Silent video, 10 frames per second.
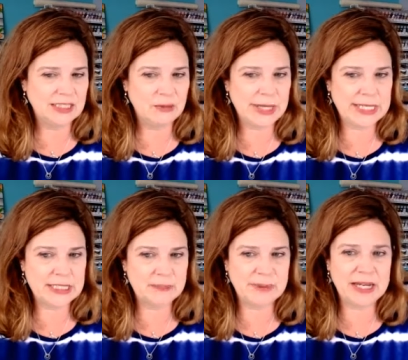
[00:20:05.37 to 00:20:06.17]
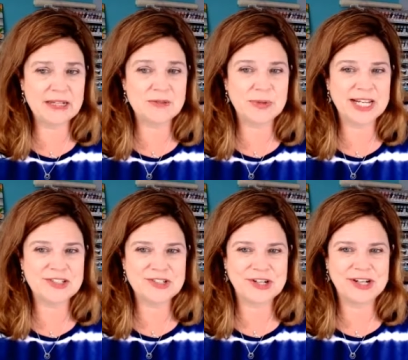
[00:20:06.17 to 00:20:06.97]
We can debate. We
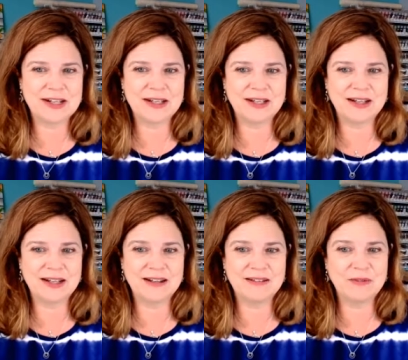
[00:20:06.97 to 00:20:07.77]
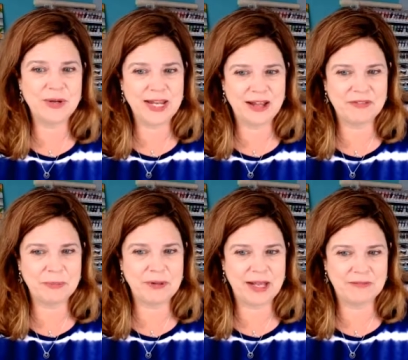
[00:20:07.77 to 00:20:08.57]
can talk. We have a
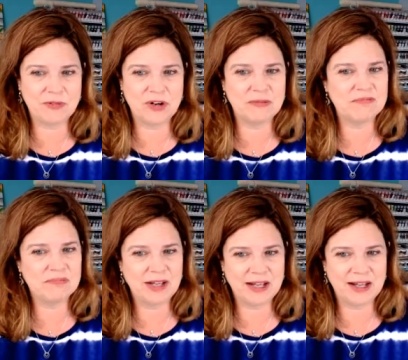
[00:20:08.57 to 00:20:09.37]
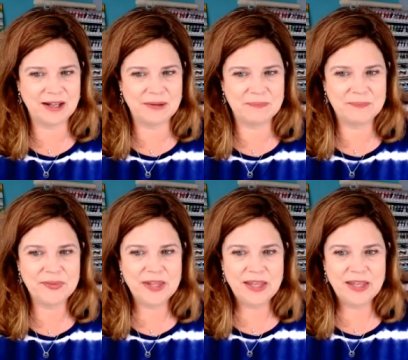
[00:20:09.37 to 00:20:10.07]
platform. And